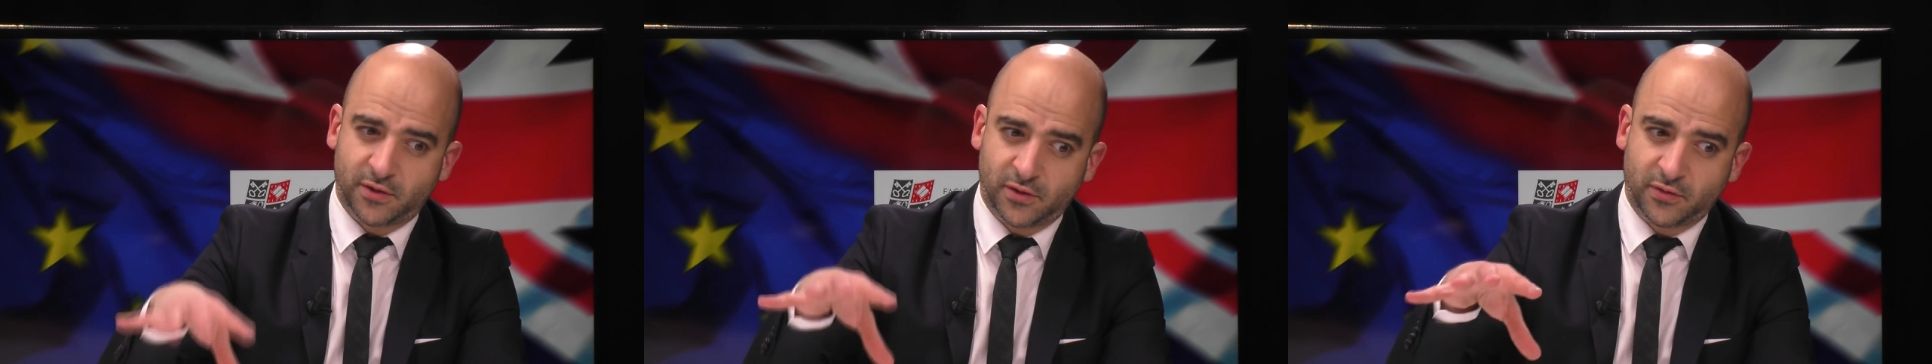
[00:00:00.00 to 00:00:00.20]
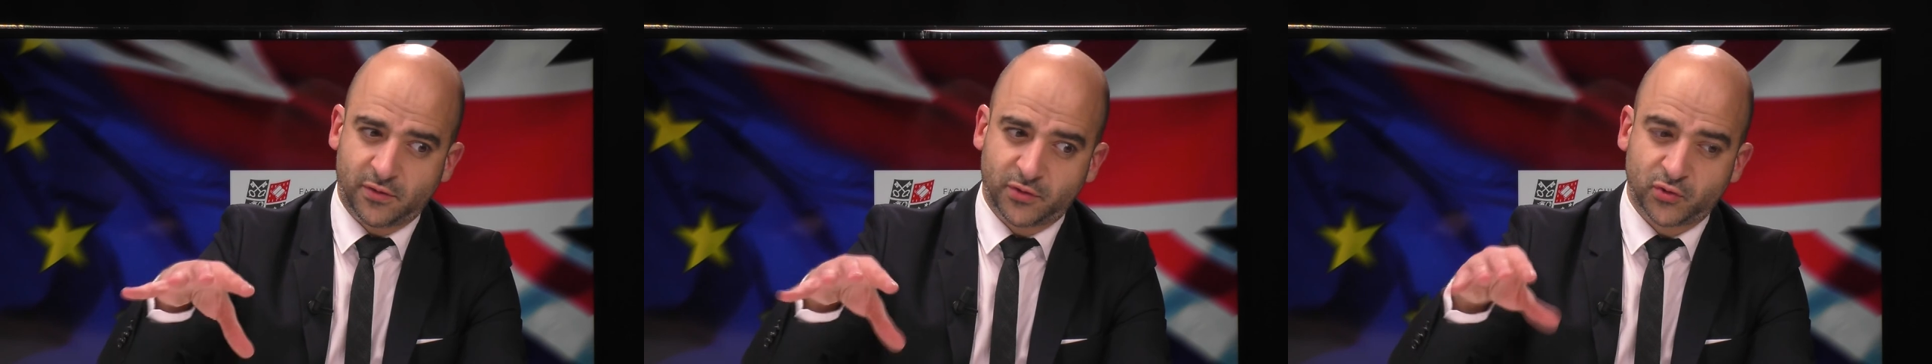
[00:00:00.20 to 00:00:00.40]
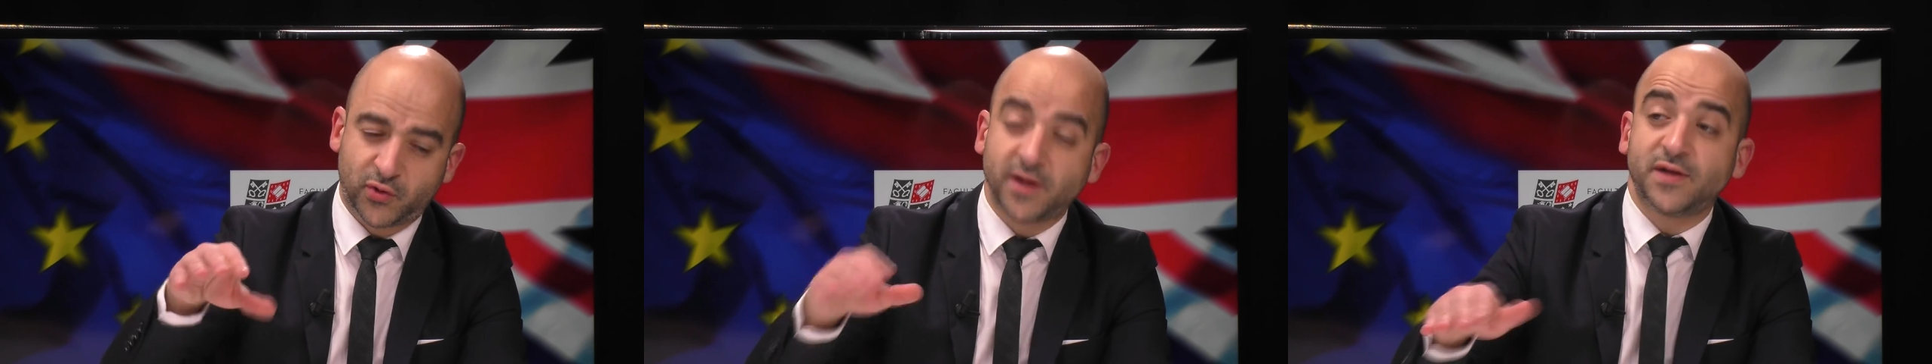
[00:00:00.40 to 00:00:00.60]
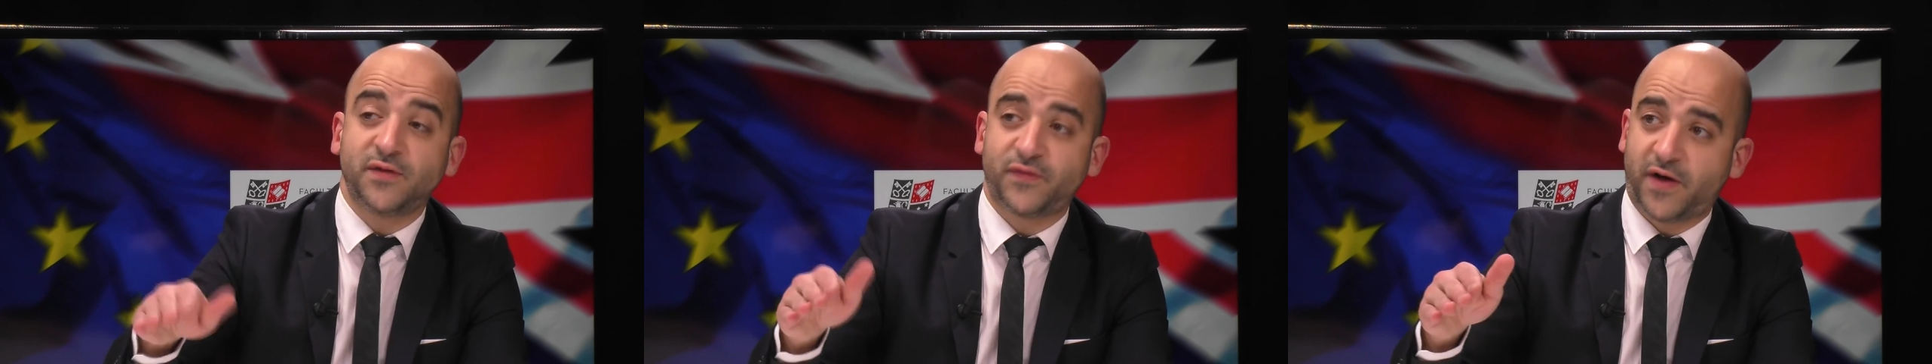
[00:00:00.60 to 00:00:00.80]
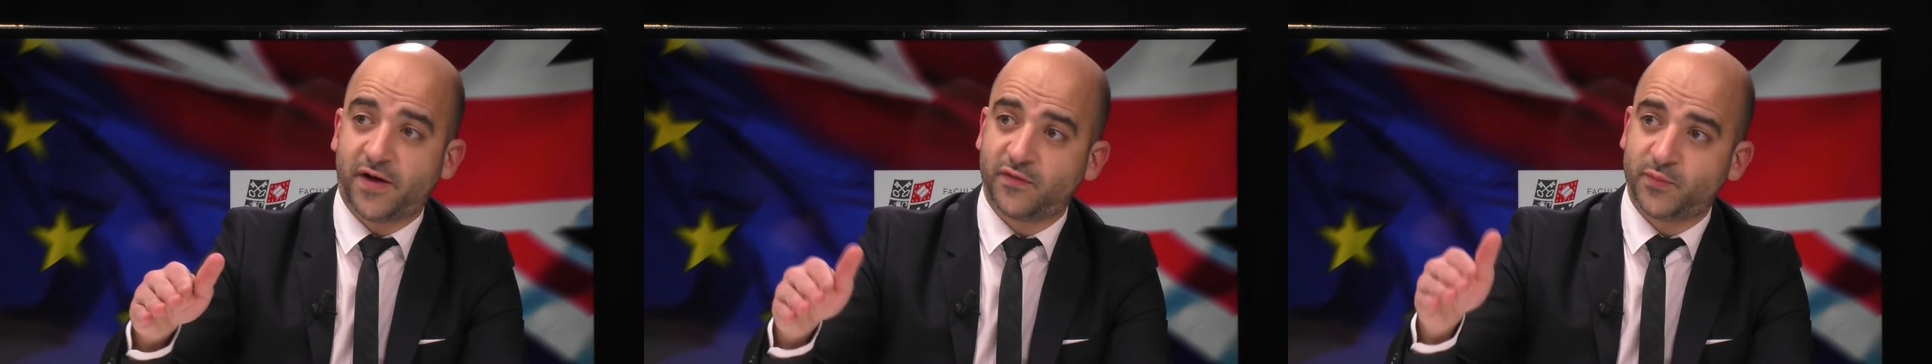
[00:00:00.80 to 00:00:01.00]
are
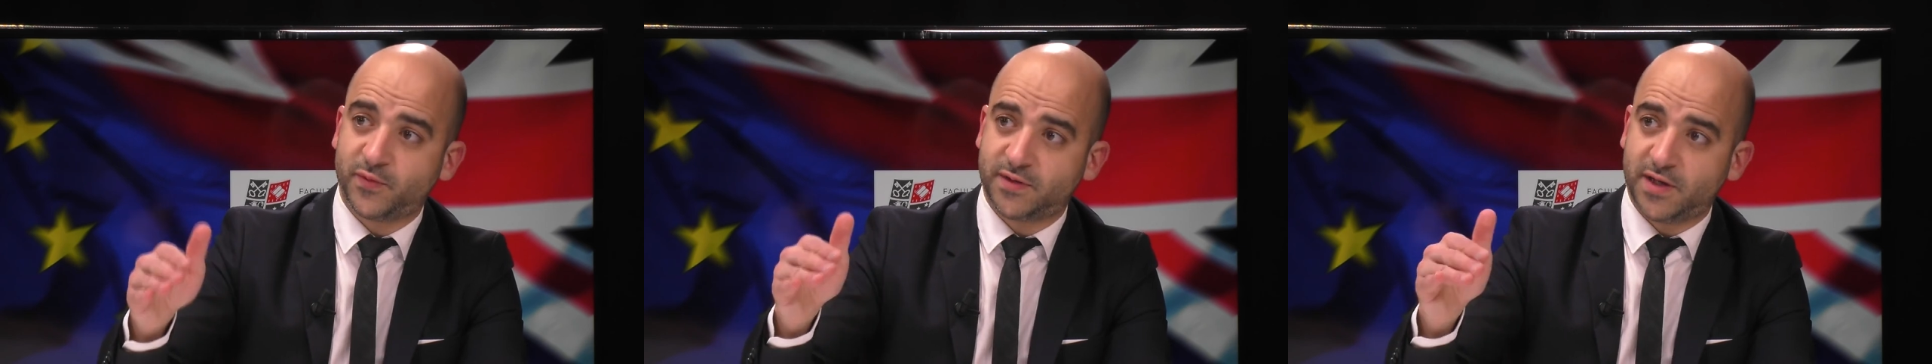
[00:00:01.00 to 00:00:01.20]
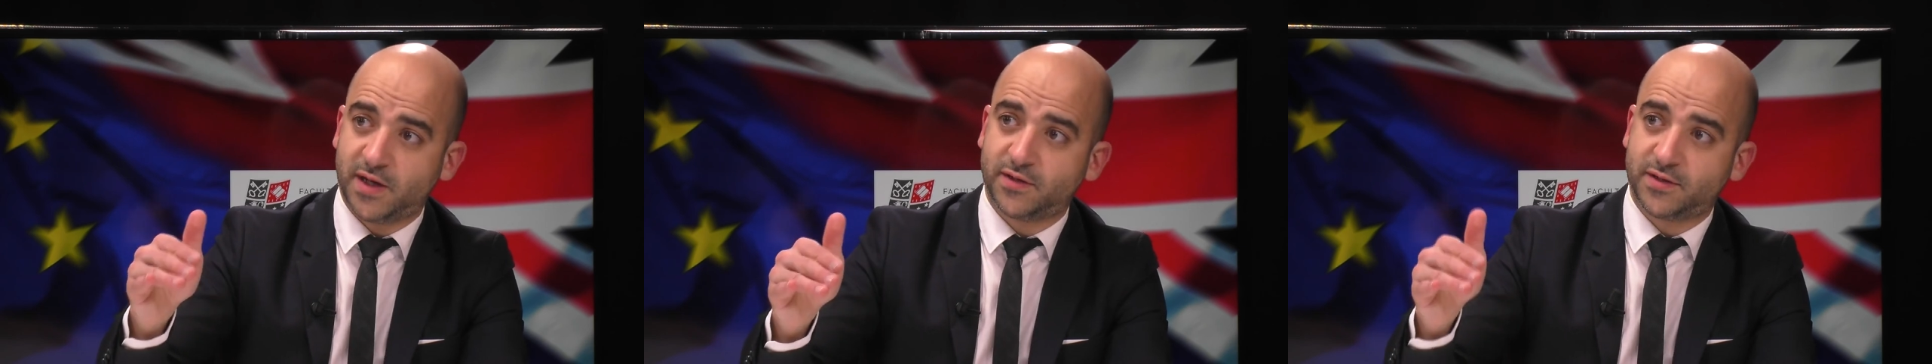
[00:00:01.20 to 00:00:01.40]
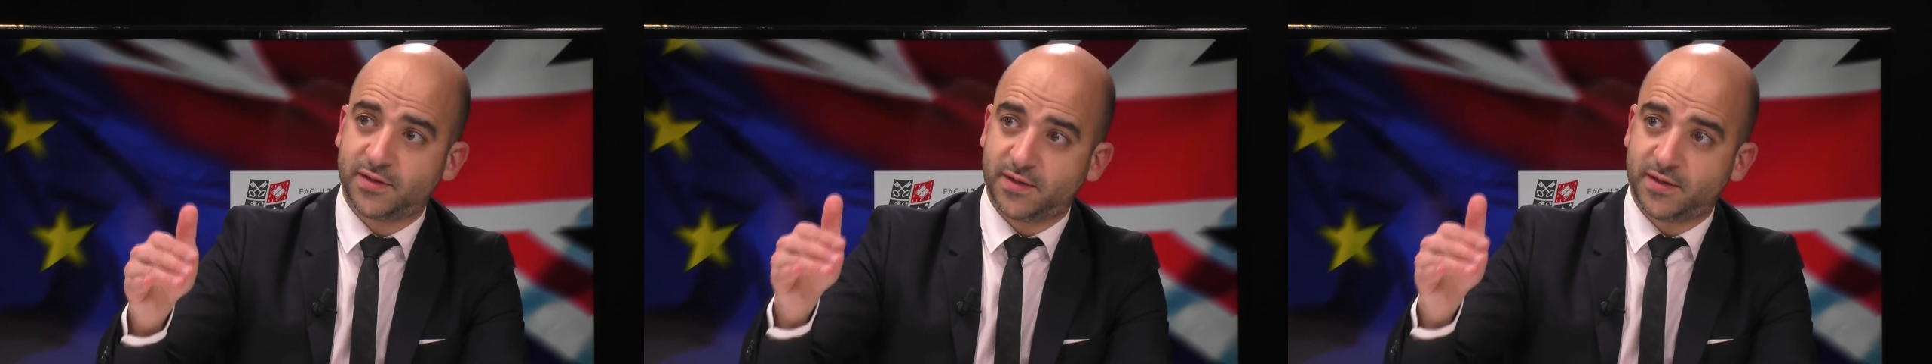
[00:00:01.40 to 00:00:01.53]
25%